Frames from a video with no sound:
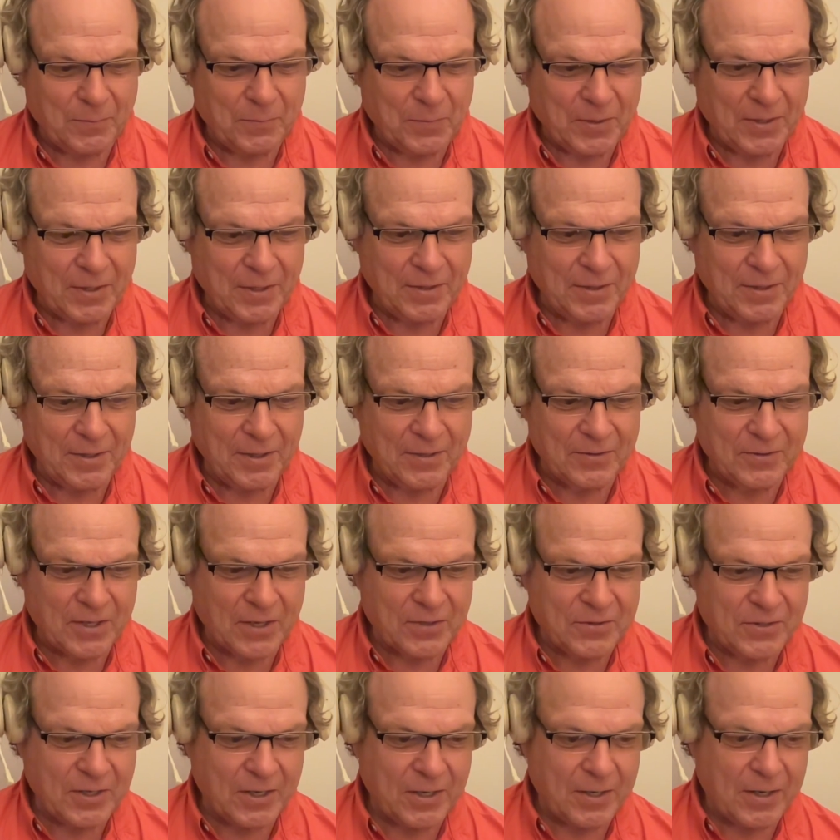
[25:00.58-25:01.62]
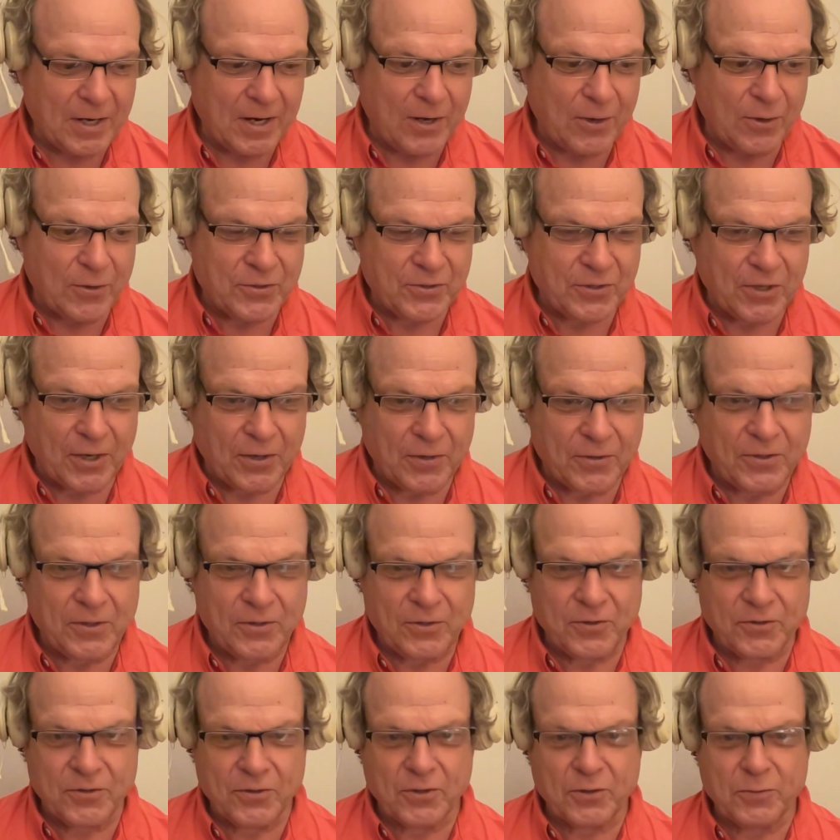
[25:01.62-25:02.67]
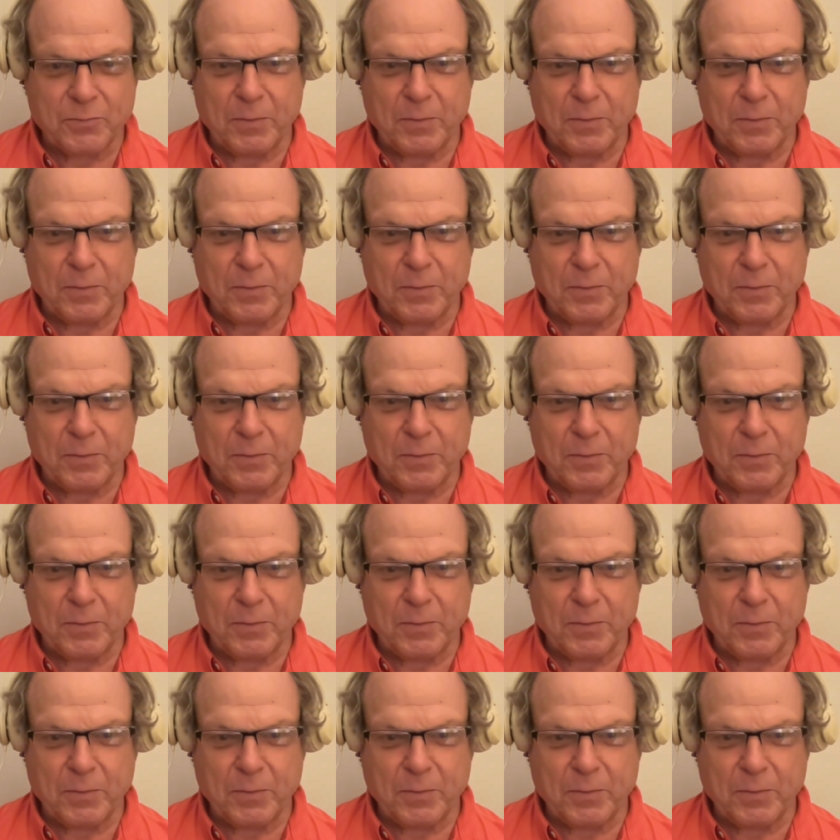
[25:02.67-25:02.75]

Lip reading: And as I say, Aristotle teaches us